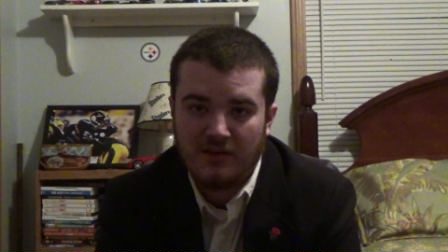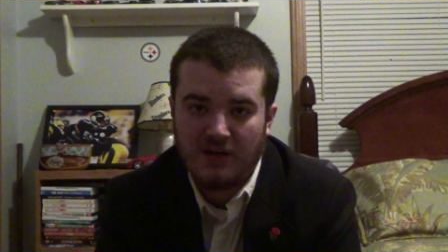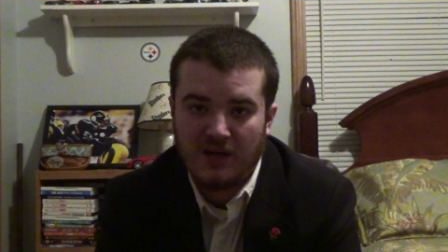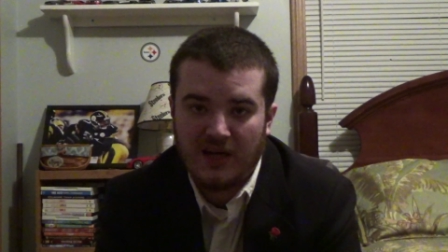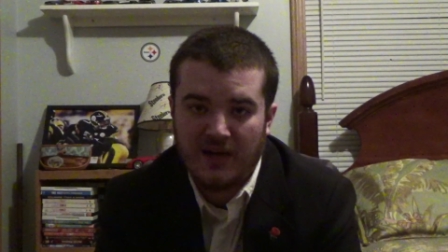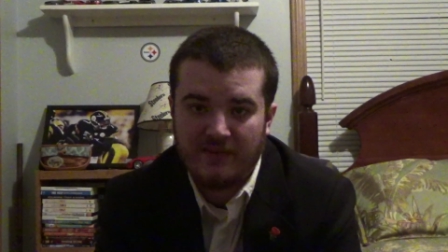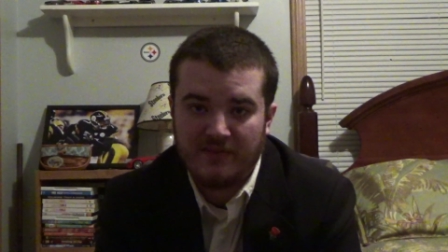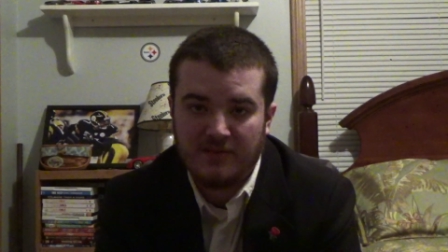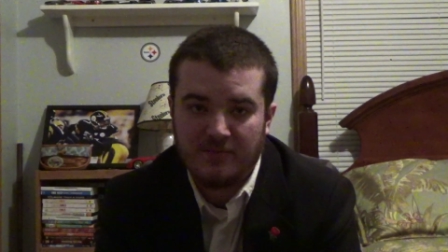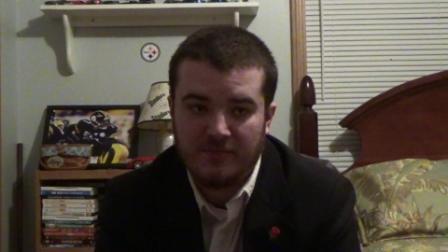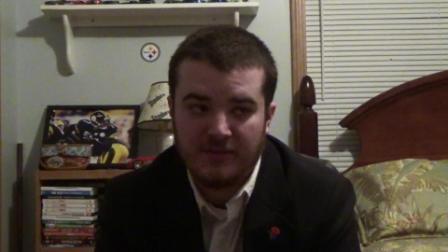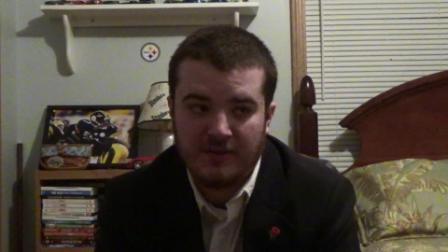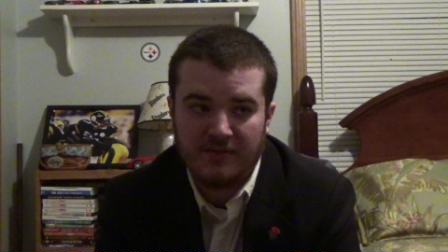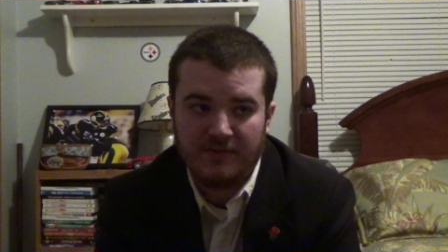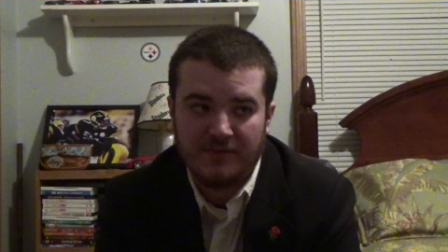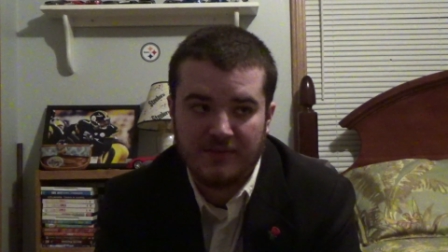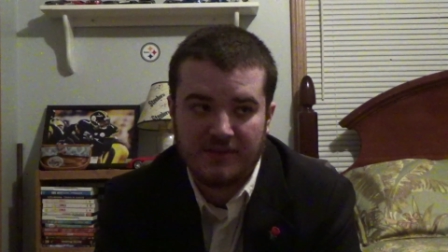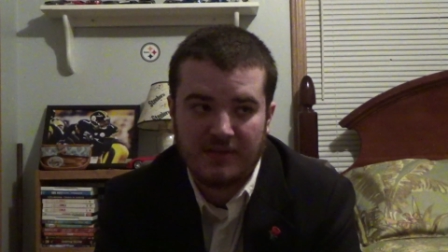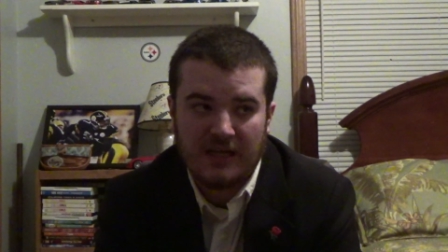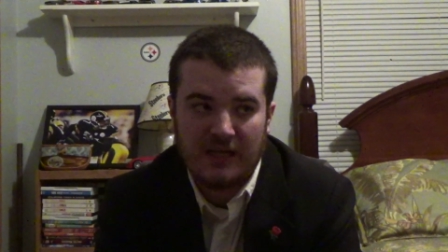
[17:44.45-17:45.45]
I have to believe
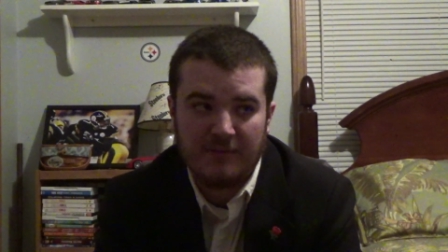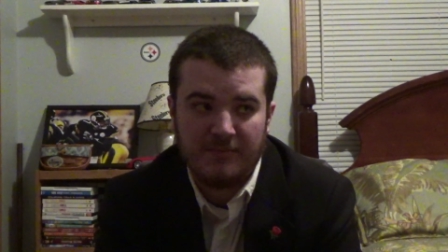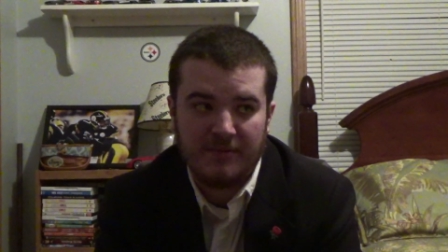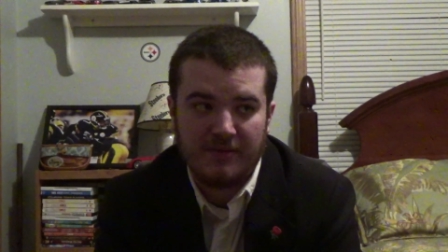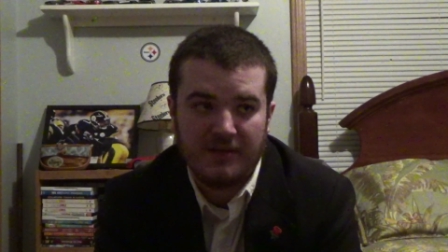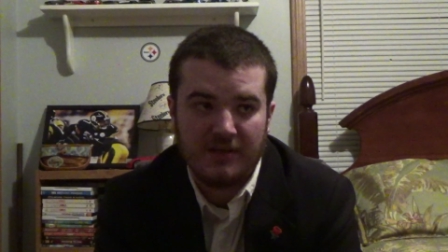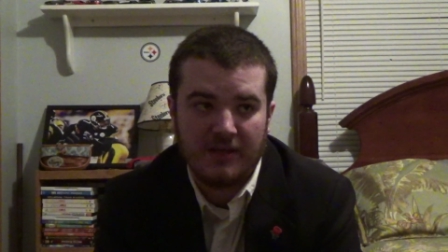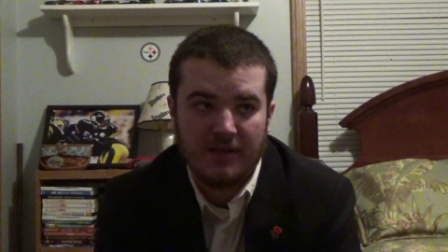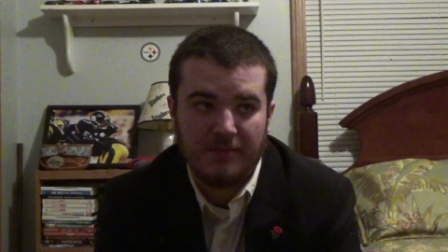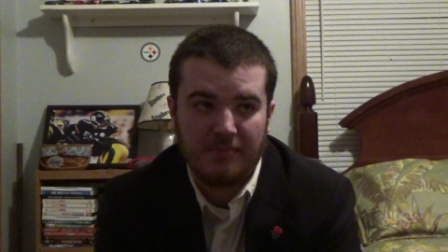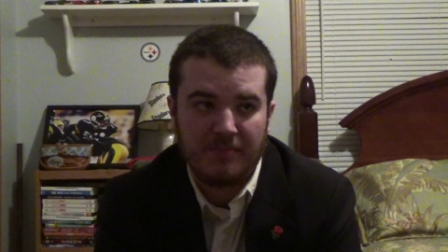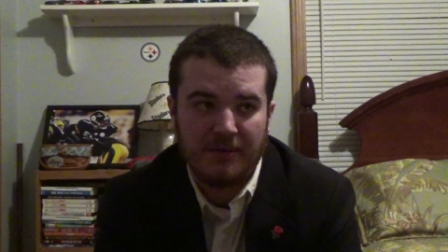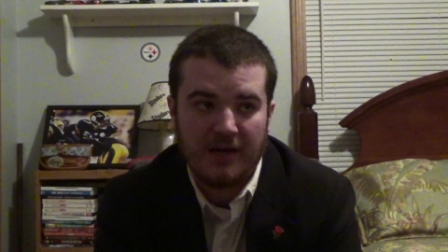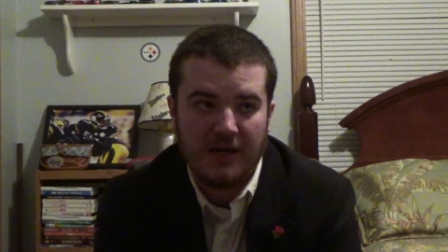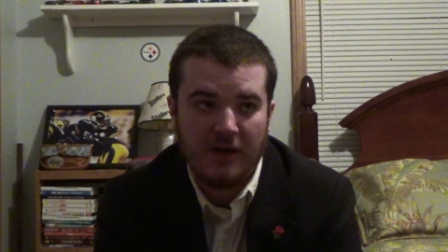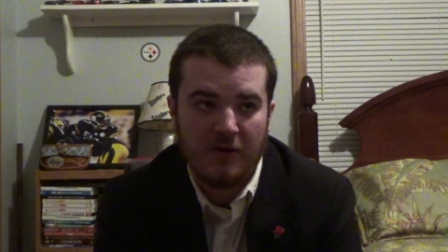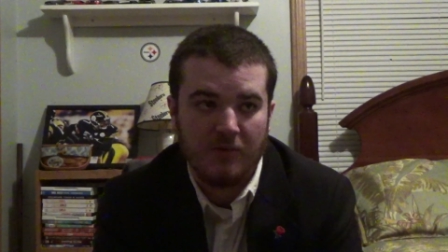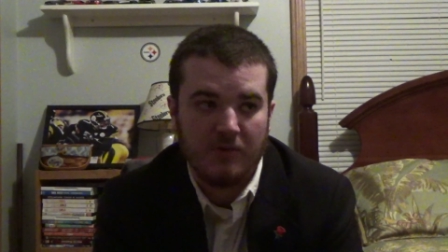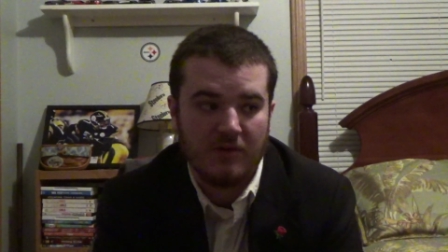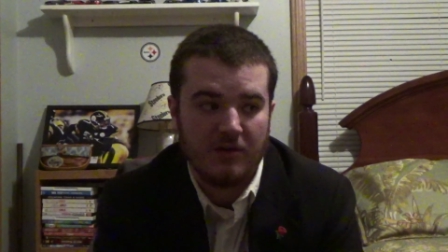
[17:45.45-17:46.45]
there's got to be a
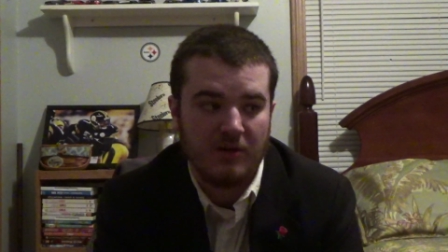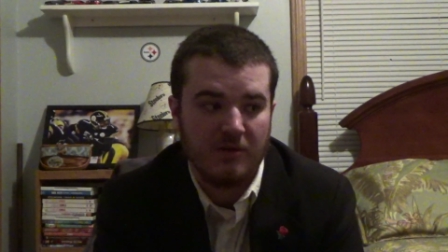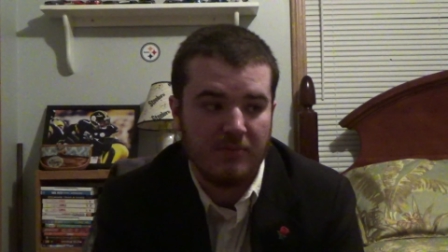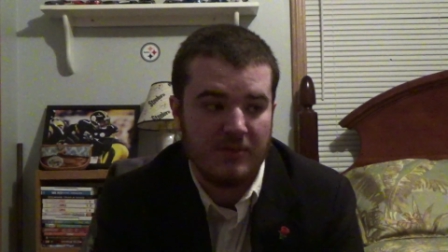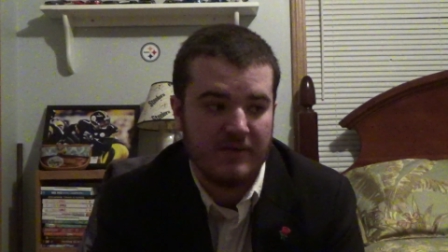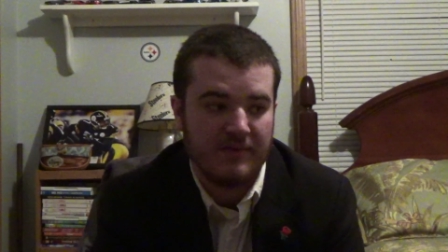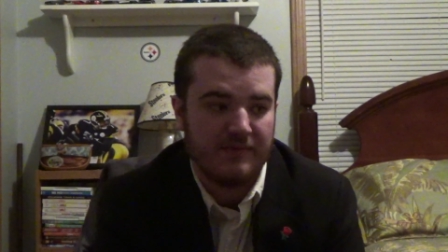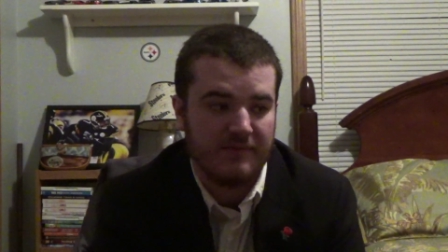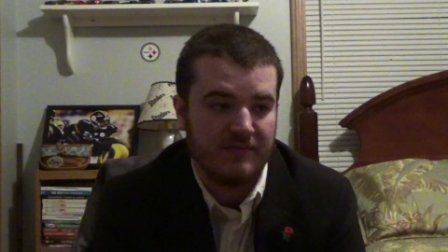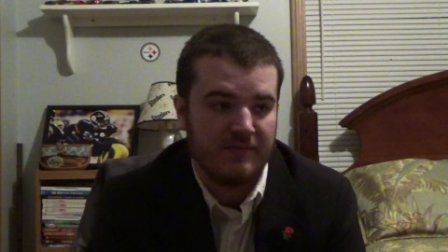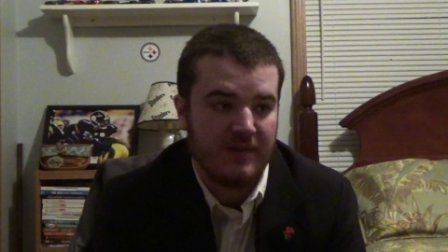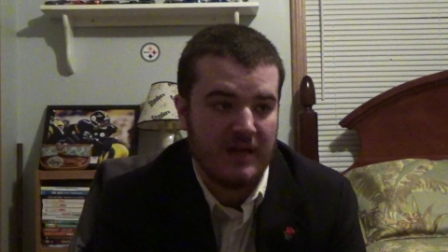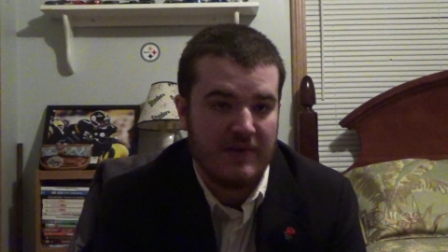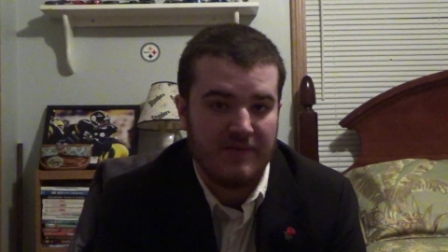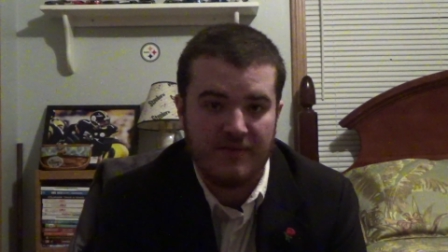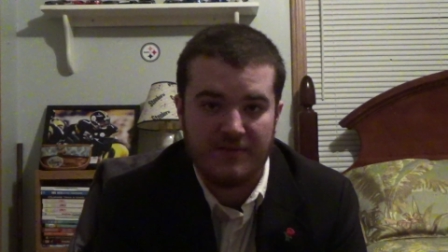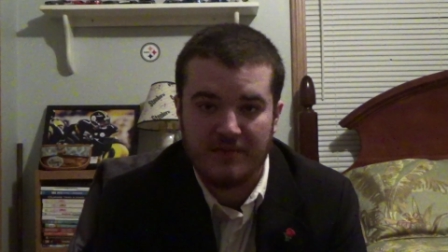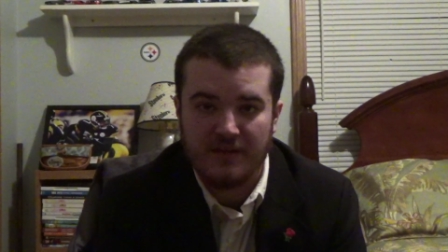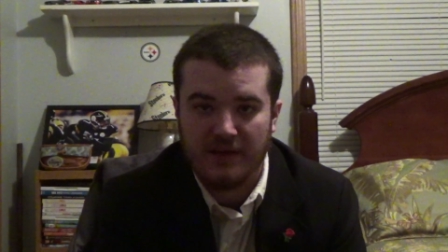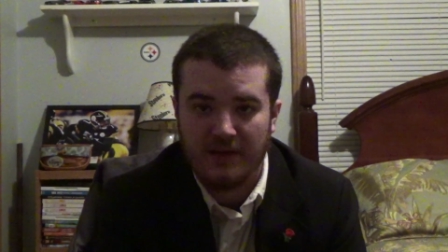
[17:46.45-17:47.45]
power above
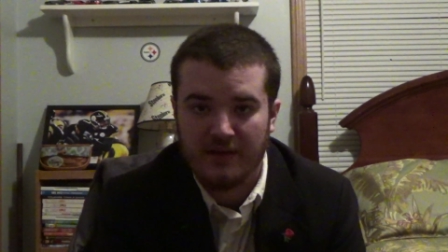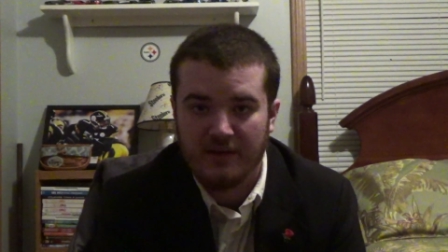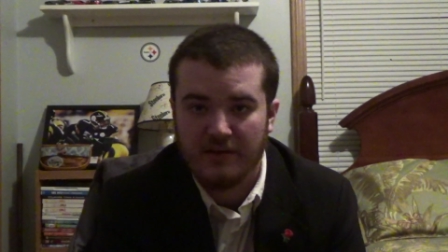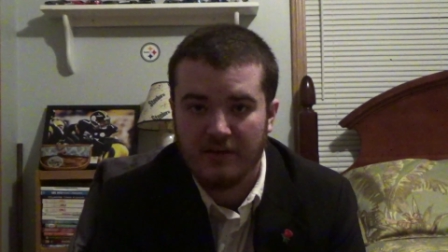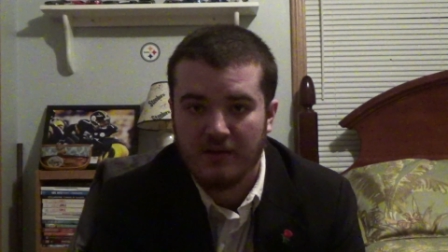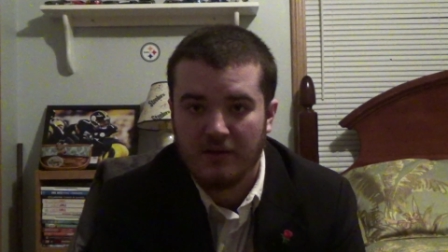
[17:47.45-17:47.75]
everything.